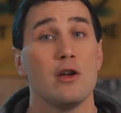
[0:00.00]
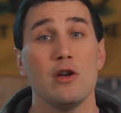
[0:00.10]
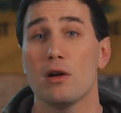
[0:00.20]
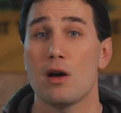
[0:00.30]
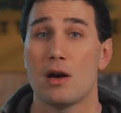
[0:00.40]

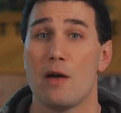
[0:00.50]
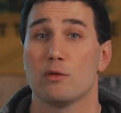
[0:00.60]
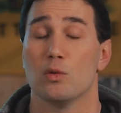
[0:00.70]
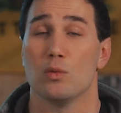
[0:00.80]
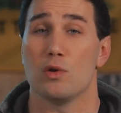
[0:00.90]
you're gonna
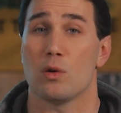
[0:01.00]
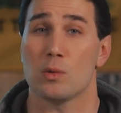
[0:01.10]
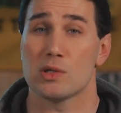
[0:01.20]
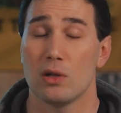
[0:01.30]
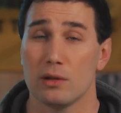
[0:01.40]
have to do your
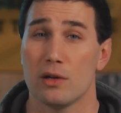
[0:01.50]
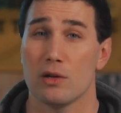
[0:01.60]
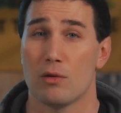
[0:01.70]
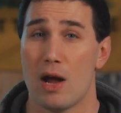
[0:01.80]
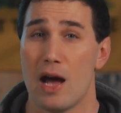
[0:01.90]
own
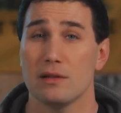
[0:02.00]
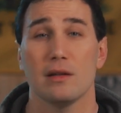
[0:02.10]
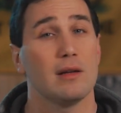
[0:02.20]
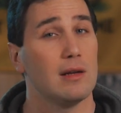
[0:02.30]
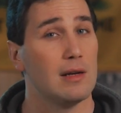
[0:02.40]
soldering, alright?
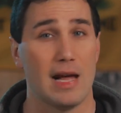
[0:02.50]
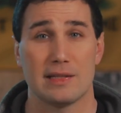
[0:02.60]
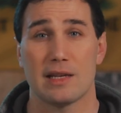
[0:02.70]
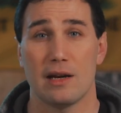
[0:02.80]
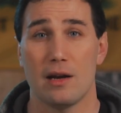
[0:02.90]

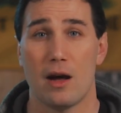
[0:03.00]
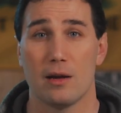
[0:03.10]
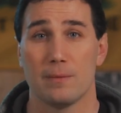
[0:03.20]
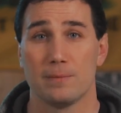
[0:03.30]
Let's get it on.